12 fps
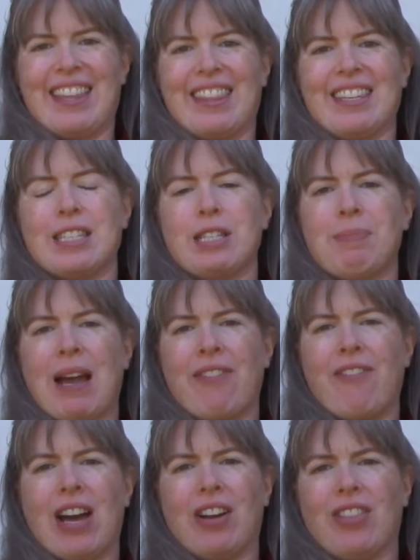This is my
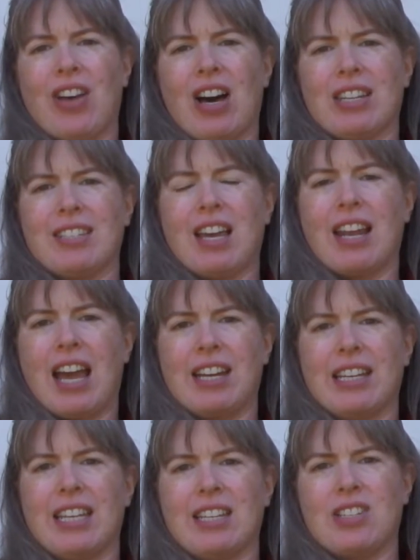final thoughts on how
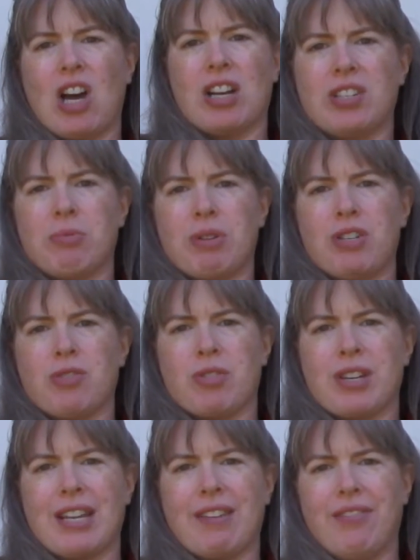to get a dog to
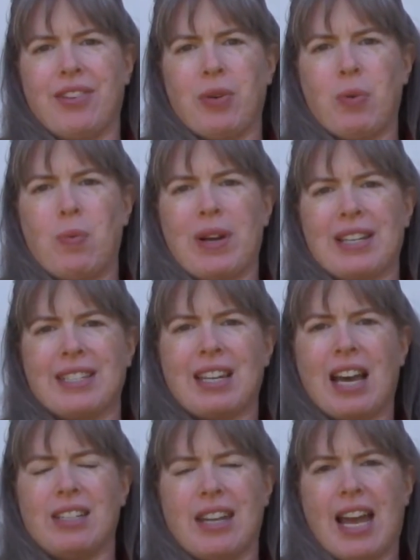retrieve when it's
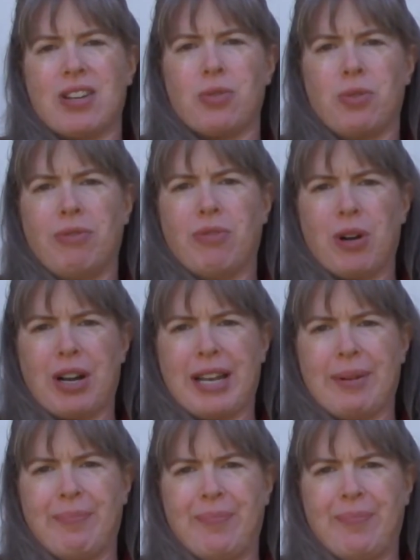not natural for him.